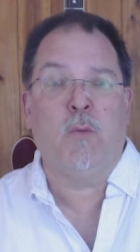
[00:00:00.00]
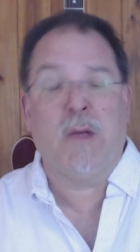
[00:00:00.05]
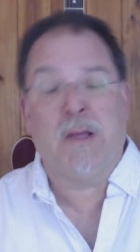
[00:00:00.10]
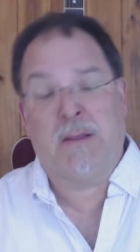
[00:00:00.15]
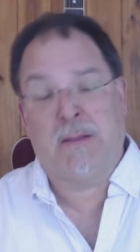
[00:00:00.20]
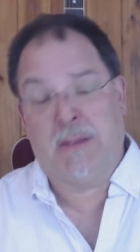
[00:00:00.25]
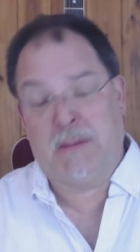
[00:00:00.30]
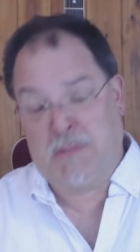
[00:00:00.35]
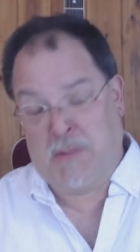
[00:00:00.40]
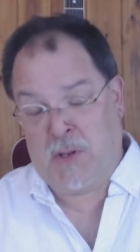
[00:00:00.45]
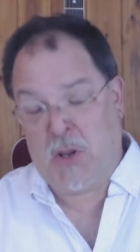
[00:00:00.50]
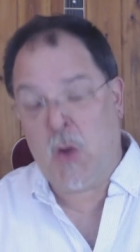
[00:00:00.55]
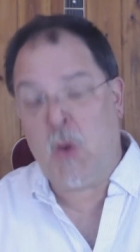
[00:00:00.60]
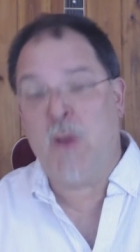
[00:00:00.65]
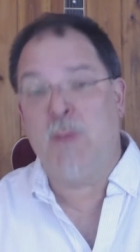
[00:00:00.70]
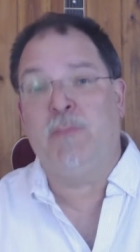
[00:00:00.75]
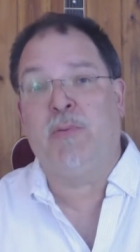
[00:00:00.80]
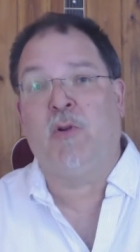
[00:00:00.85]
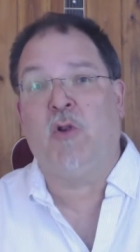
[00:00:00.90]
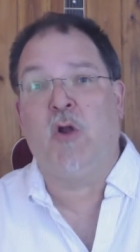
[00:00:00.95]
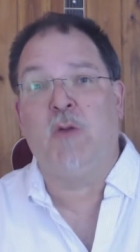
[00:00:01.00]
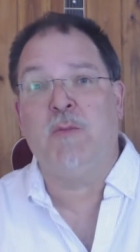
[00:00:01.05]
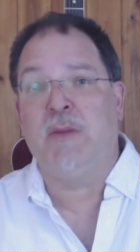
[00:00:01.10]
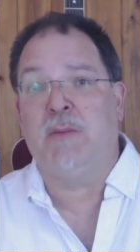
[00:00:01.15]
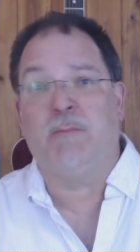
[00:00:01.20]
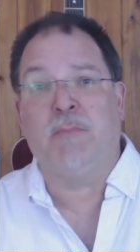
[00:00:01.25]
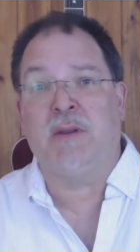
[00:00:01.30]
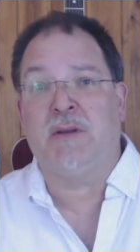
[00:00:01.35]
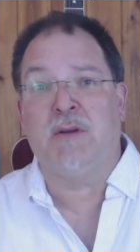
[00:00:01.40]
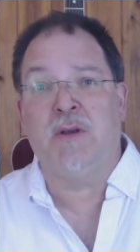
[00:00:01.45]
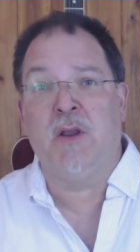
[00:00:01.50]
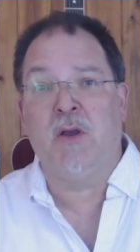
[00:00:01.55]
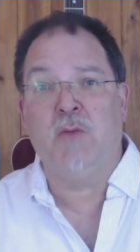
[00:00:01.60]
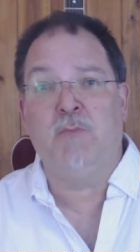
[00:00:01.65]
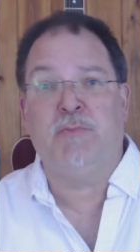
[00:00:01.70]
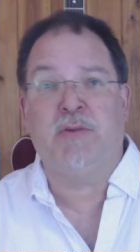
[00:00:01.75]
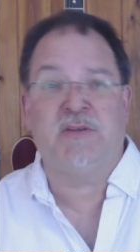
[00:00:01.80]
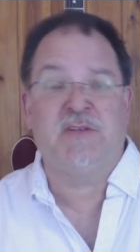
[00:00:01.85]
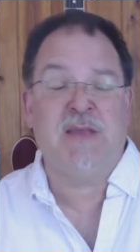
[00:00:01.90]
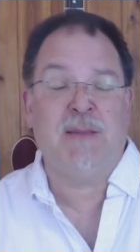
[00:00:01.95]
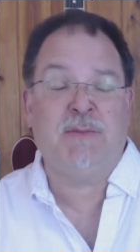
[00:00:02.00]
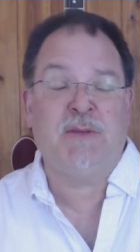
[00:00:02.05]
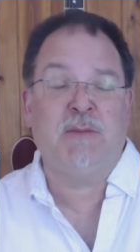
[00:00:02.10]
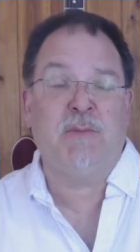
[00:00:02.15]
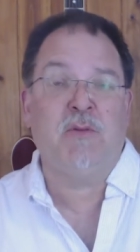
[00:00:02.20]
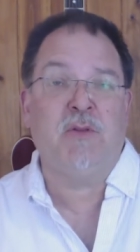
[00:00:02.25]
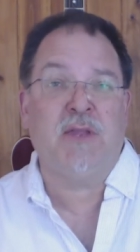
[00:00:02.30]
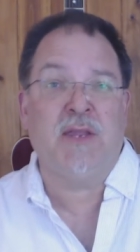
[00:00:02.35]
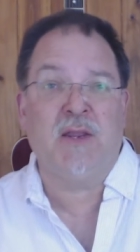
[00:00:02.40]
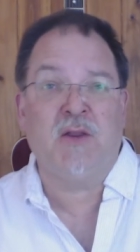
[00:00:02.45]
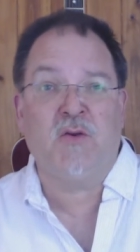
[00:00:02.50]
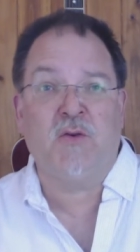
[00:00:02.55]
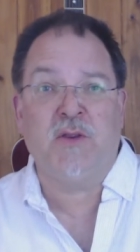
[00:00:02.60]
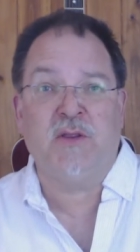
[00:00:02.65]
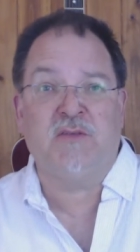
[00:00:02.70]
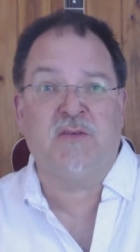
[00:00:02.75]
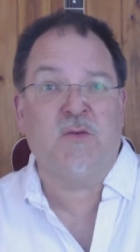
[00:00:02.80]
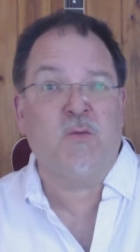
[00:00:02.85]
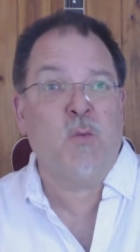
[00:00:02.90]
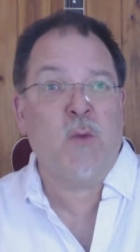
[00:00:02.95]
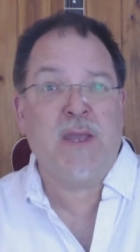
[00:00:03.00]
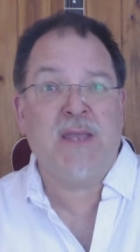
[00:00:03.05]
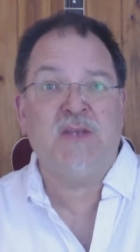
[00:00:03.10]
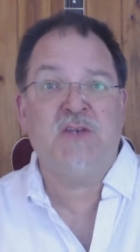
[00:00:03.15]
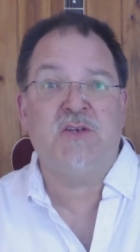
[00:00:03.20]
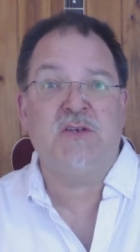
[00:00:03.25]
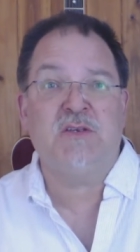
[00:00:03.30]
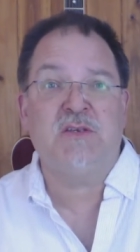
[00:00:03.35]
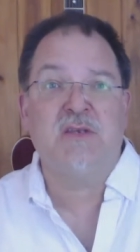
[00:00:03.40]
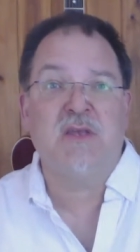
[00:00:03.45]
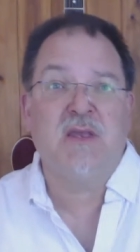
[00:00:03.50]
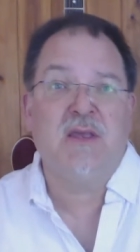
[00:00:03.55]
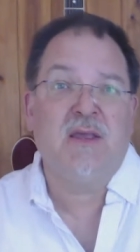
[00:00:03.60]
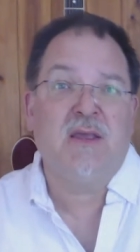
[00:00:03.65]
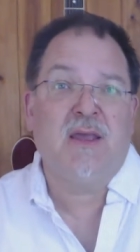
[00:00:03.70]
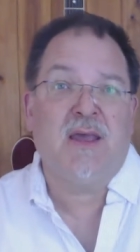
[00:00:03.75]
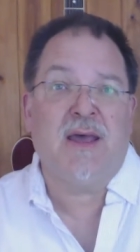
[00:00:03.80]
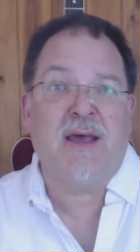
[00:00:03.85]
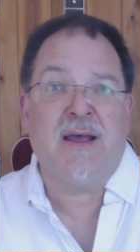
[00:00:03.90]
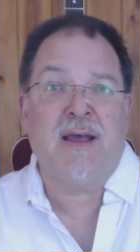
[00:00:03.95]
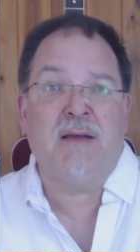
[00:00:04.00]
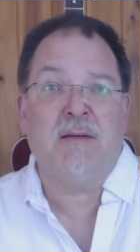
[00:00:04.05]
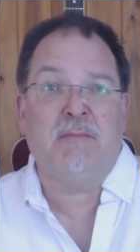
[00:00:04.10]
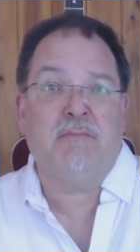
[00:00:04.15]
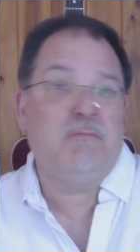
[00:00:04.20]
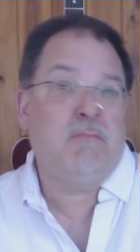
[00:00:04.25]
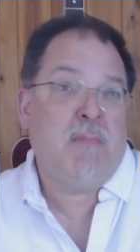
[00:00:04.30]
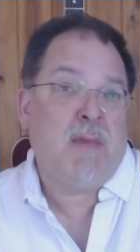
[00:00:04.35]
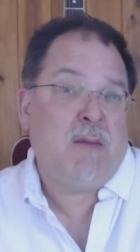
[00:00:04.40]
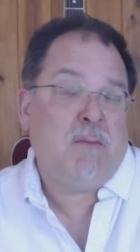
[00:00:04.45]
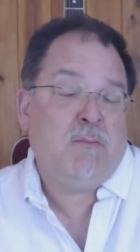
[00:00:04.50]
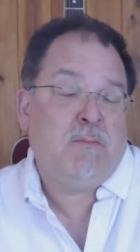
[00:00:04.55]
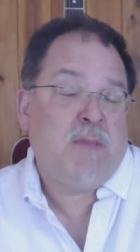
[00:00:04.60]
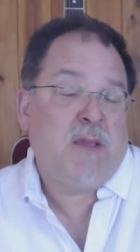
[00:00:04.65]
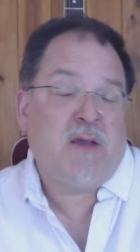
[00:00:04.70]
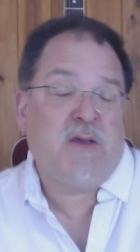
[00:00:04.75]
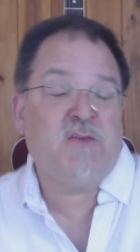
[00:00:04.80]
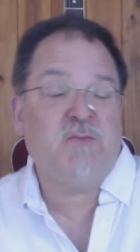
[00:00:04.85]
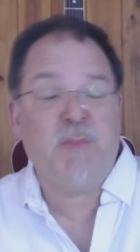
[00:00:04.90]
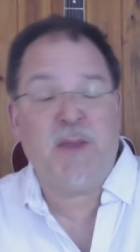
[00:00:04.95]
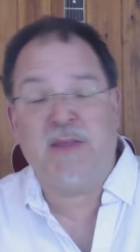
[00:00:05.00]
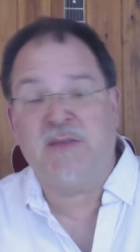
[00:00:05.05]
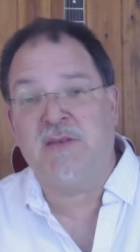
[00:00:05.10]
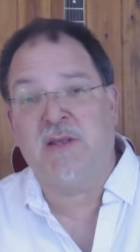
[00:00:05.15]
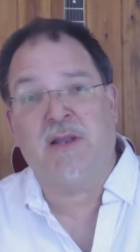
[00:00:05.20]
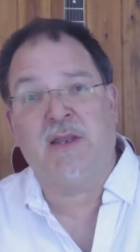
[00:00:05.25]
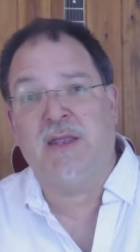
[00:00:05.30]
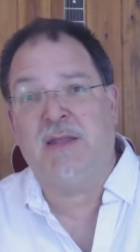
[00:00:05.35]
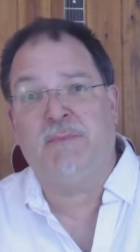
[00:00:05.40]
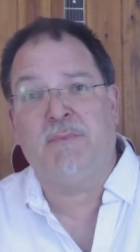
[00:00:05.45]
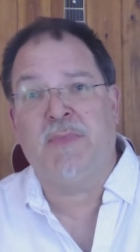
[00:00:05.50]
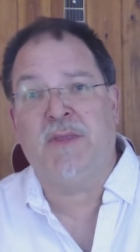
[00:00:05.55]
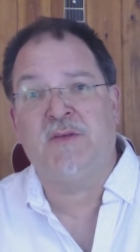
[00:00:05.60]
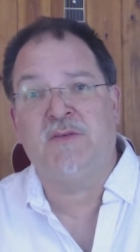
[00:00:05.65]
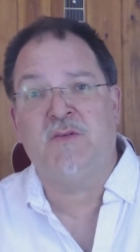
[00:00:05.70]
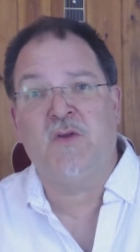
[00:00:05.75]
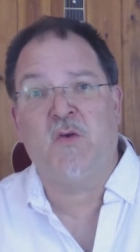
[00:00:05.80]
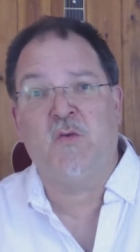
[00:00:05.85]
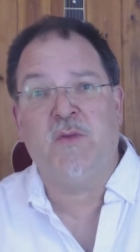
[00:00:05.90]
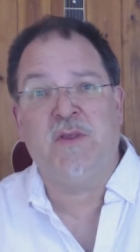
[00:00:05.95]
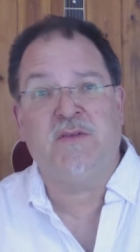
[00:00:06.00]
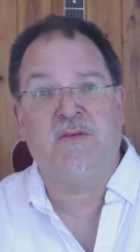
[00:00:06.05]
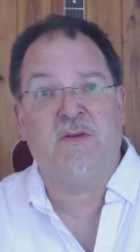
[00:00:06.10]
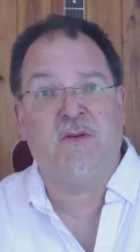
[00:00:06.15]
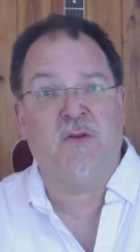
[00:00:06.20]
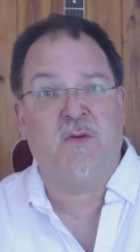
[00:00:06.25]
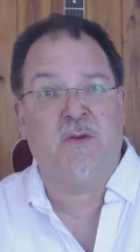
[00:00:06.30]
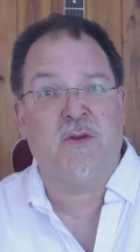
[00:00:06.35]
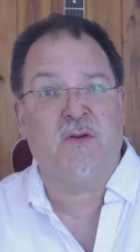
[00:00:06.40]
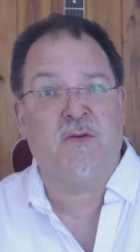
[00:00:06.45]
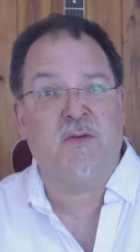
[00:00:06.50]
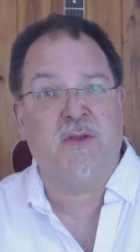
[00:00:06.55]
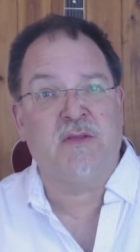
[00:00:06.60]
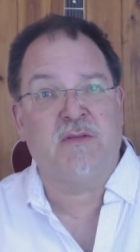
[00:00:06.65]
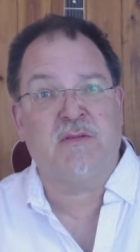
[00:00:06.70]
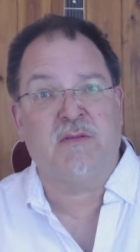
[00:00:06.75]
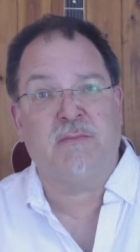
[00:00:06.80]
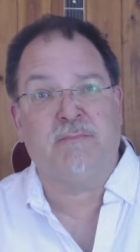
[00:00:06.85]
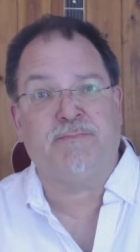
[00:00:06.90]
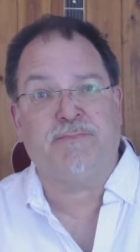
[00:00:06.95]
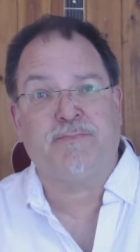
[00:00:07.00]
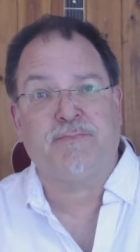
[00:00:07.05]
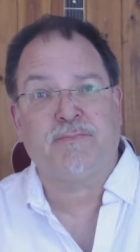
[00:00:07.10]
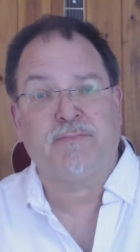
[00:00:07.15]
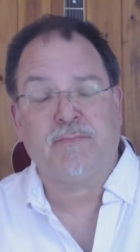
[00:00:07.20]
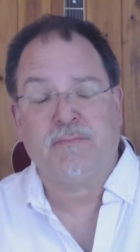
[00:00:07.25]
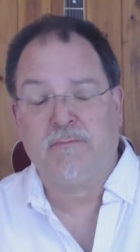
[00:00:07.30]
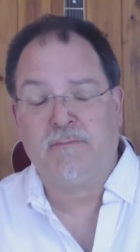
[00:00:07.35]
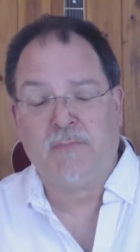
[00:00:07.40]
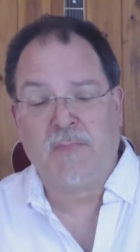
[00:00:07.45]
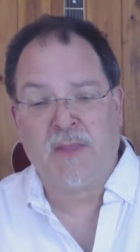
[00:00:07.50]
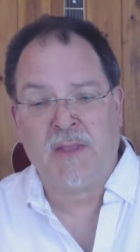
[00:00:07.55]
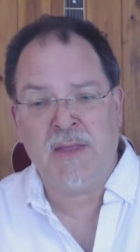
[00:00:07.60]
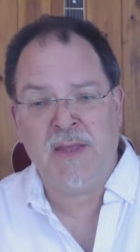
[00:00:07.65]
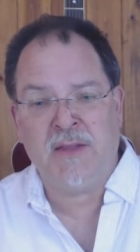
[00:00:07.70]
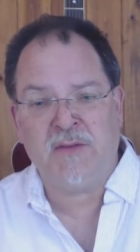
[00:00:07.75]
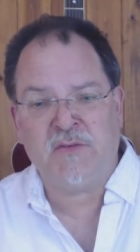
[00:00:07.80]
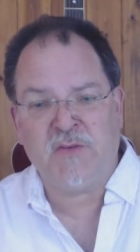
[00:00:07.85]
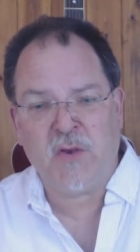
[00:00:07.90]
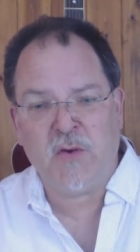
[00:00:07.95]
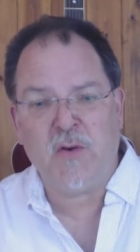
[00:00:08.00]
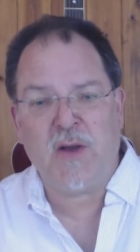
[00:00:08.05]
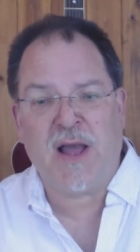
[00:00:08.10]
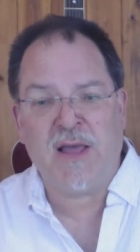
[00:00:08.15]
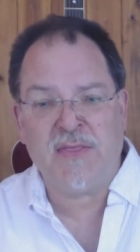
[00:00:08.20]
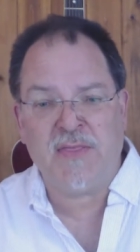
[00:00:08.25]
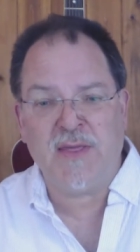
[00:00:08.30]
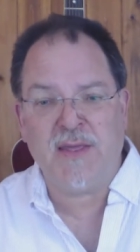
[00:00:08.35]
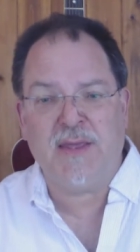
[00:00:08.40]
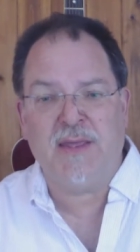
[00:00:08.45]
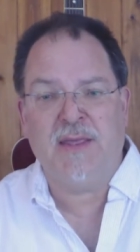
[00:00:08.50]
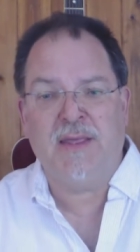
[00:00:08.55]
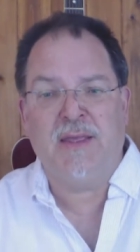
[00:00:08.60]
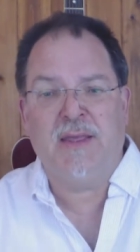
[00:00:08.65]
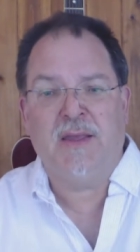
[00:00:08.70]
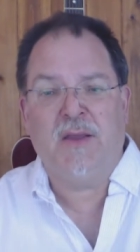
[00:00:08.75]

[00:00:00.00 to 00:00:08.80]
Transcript: uh, low employment, but no perceptible increase in wages, uh, because basically there's no reason to increase them. Uh, so I think